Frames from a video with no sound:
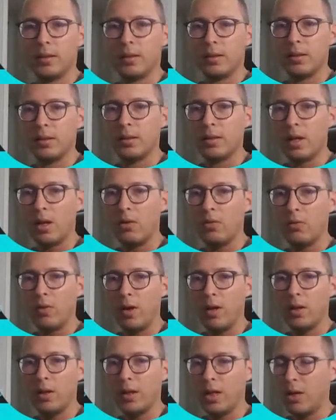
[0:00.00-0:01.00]
Now,
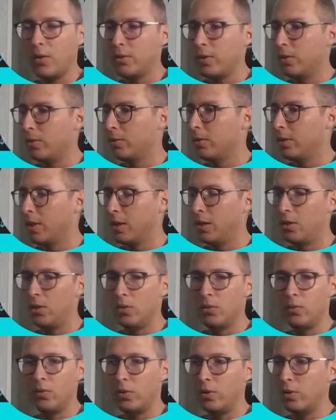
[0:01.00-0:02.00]
file Claudio, thank you
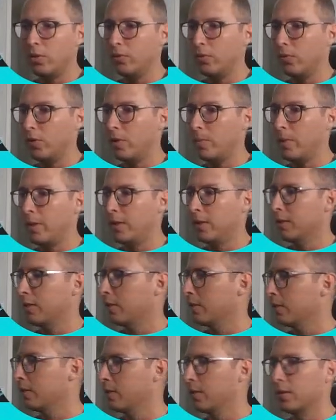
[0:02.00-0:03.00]
for confirming.
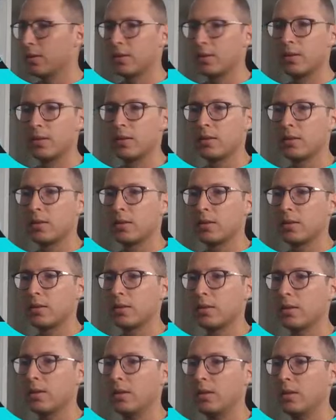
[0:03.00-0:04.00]

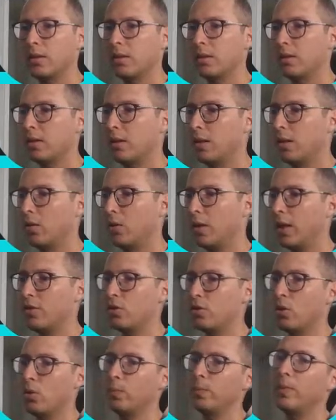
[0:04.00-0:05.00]
And okay, so